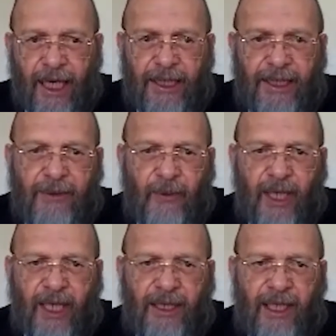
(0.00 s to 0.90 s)
other
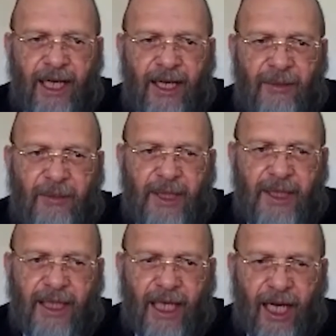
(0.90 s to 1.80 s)
one are
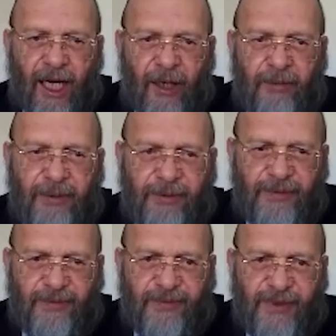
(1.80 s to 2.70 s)
built up
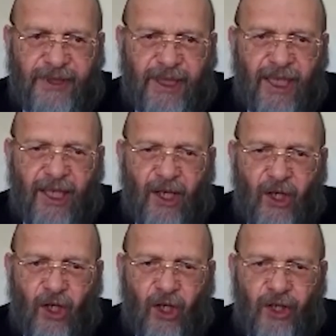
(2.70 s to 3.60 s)

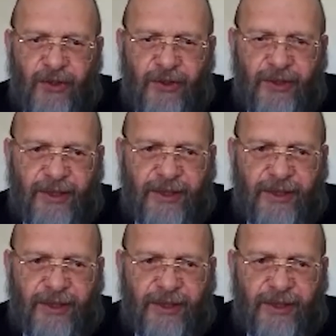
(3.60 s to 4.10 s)
on